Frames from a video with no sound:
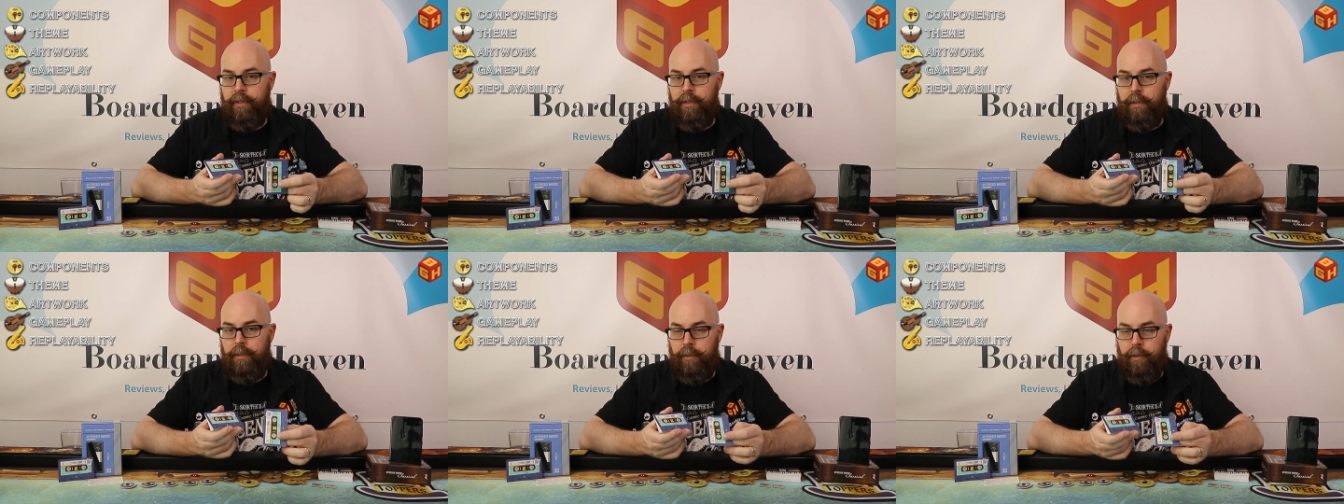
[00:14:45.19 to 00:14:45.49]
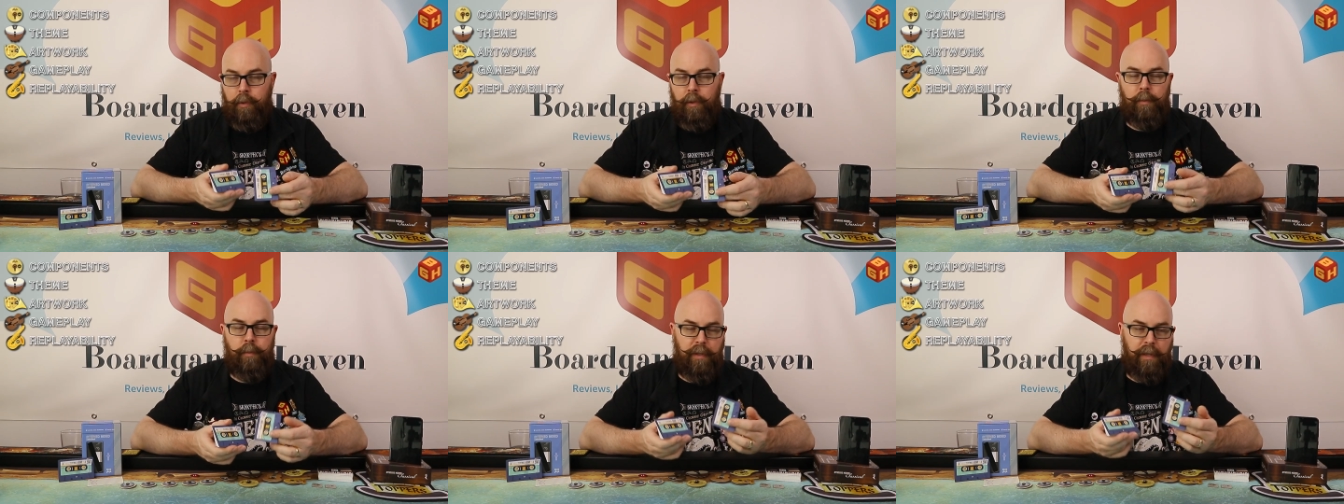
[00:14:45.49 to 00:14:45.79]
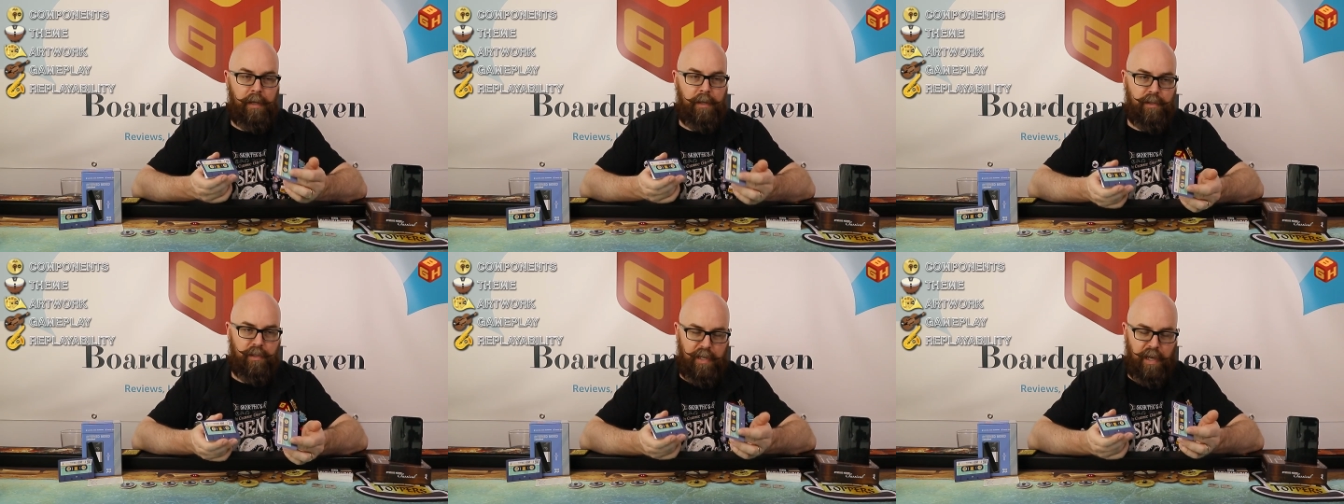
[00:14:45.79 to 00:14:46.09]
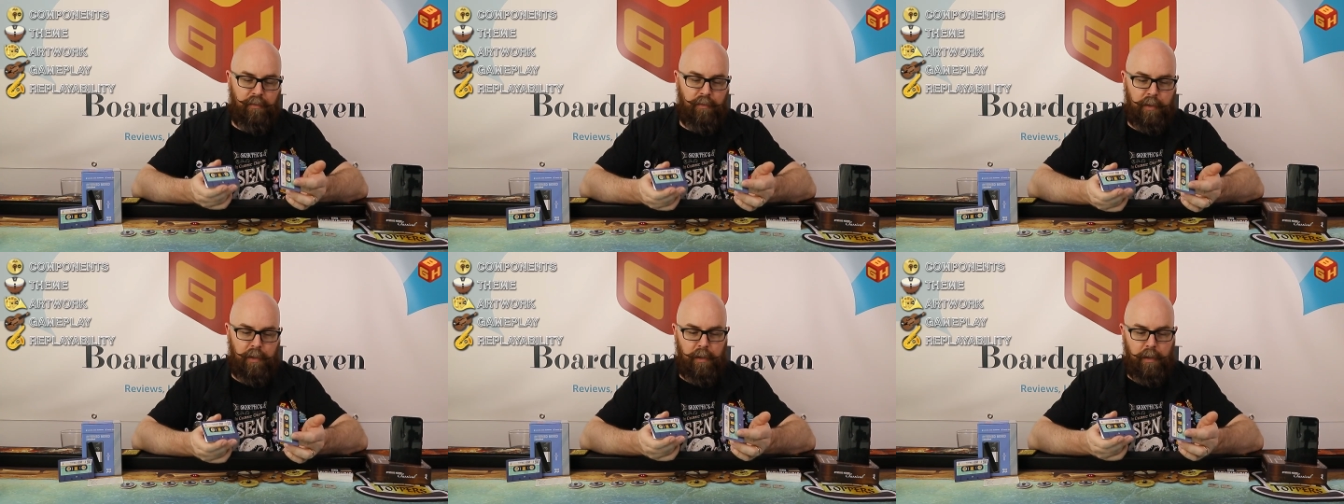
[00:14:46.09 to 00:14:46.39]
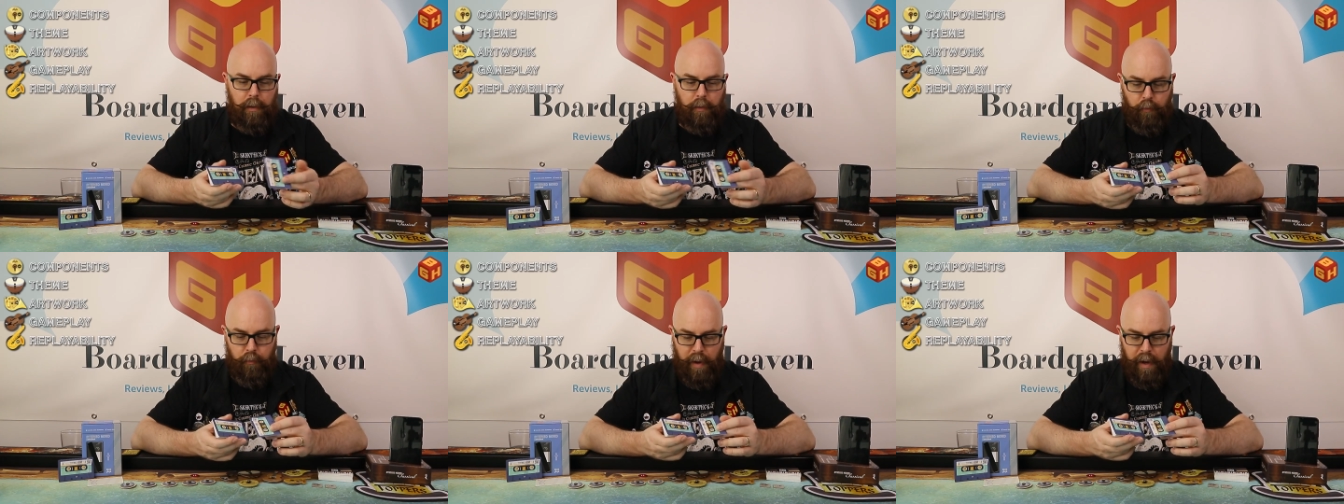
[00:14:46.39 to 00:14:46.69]
So you play
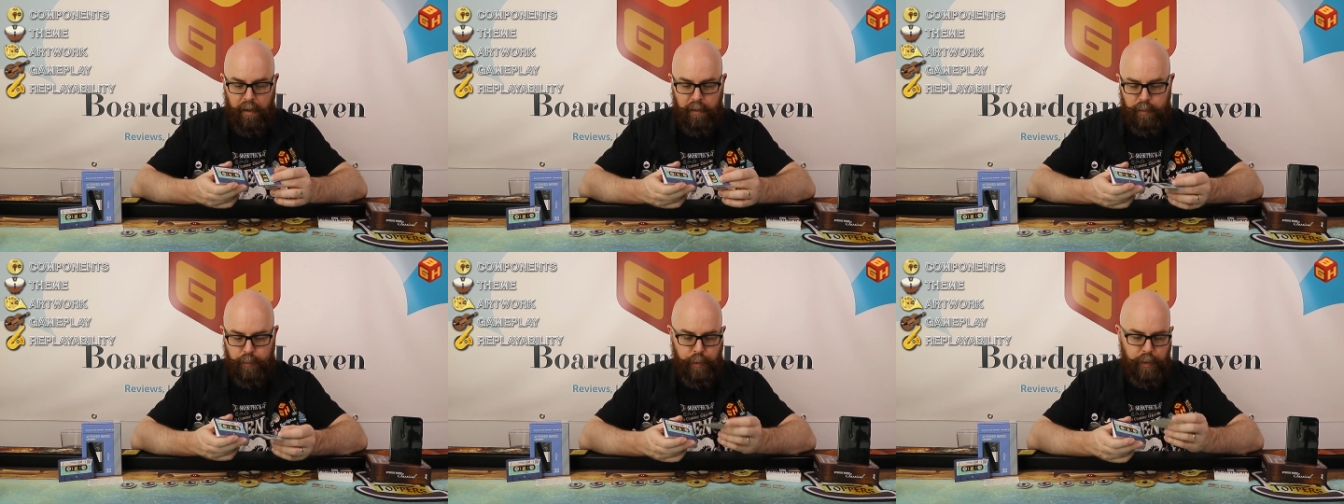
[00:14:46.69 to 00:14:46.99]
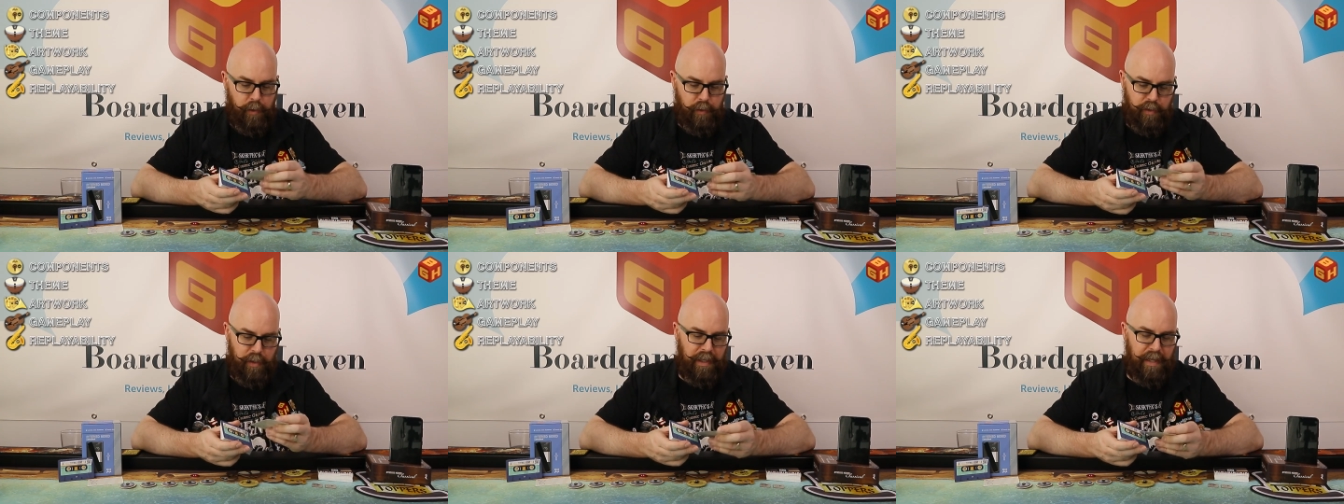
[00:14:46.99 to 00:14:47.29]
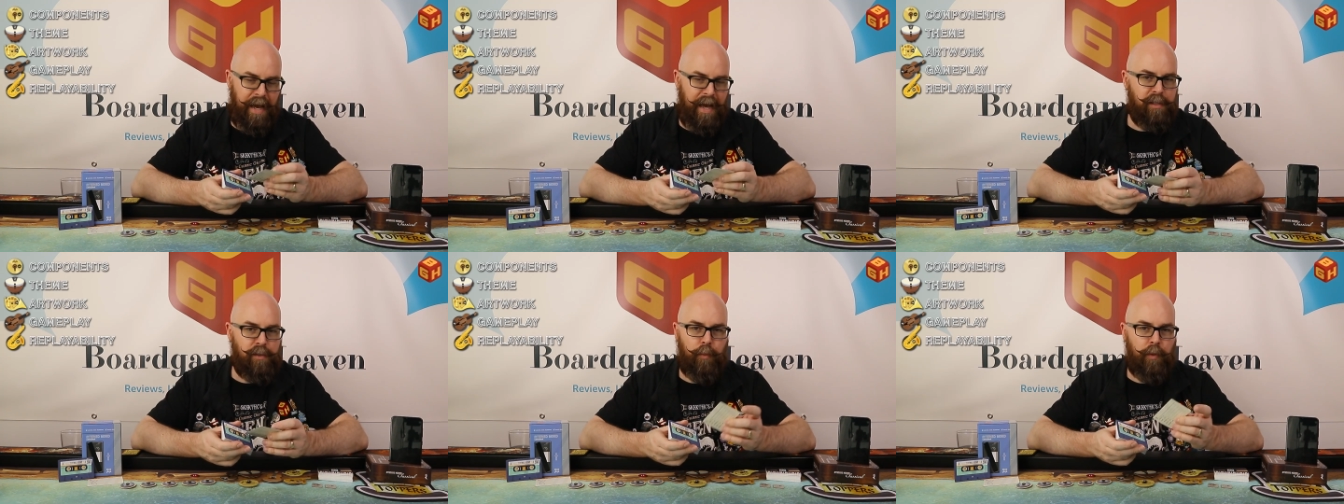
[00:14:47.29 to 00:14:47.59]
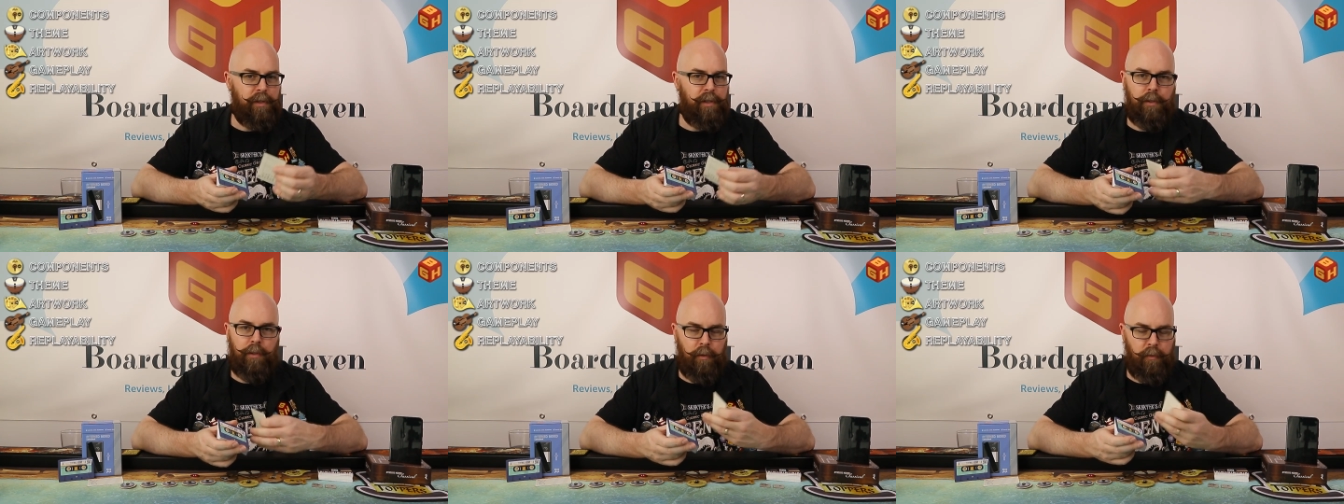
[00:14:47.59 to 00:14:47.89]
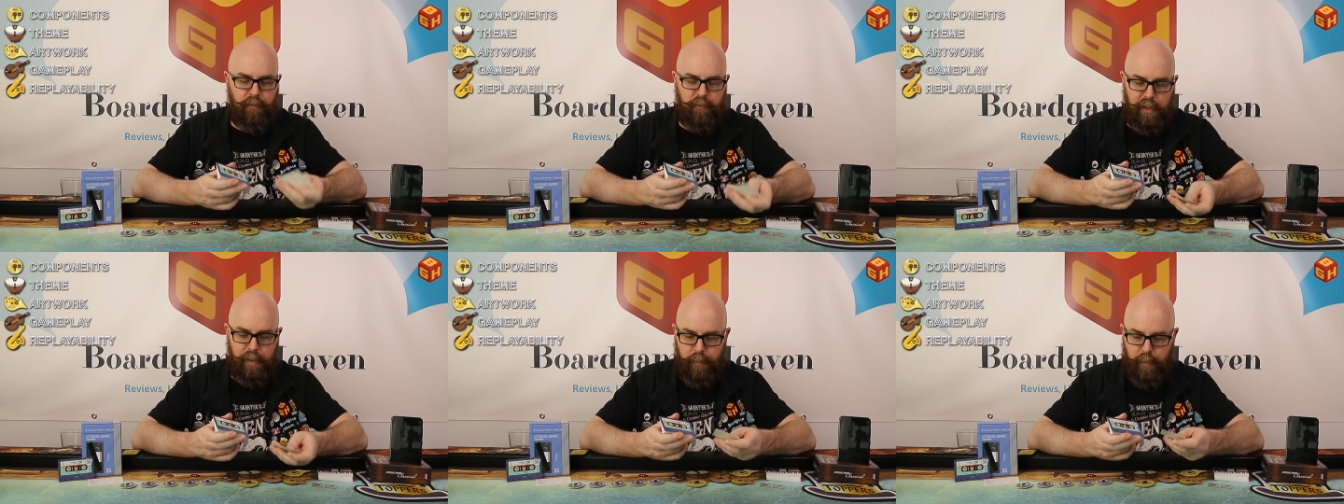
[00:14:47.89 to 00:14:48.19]
7 rounds because the last one you
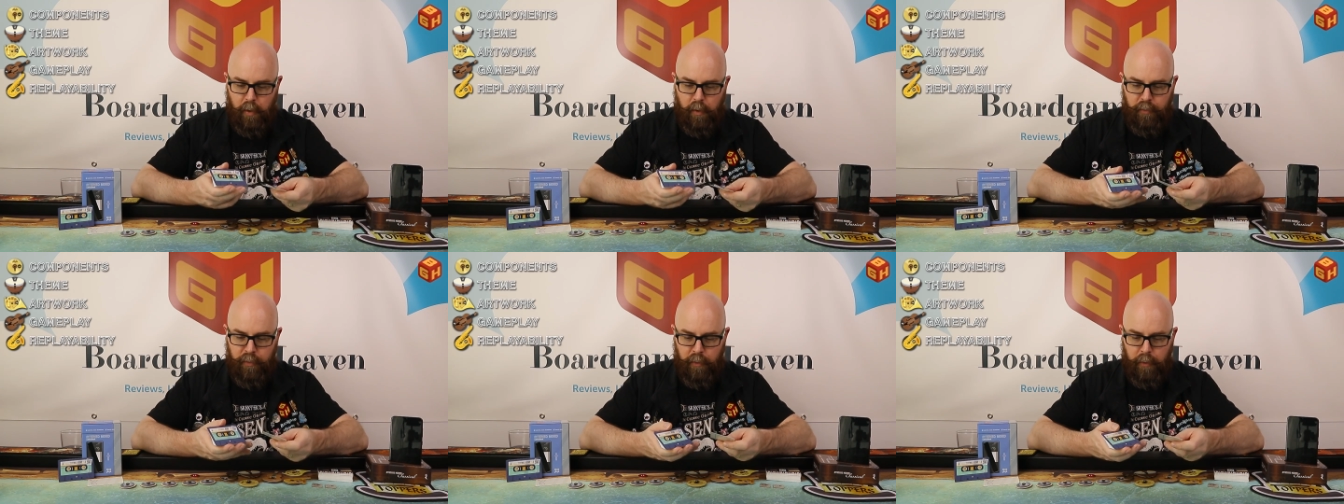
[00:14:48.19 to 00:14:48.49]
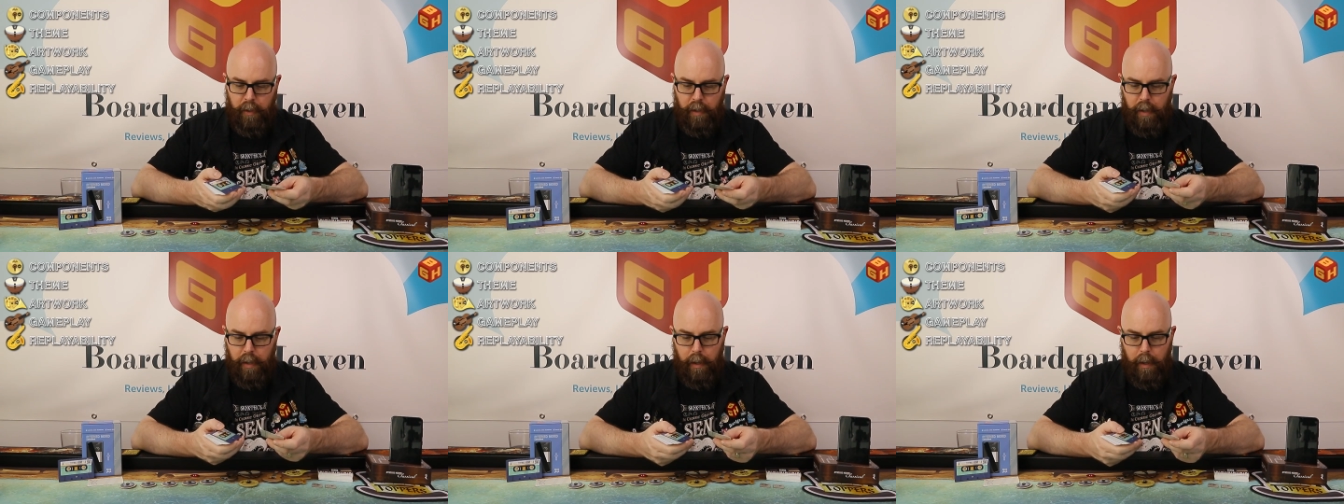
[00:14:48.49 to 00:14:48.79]
don't flip over.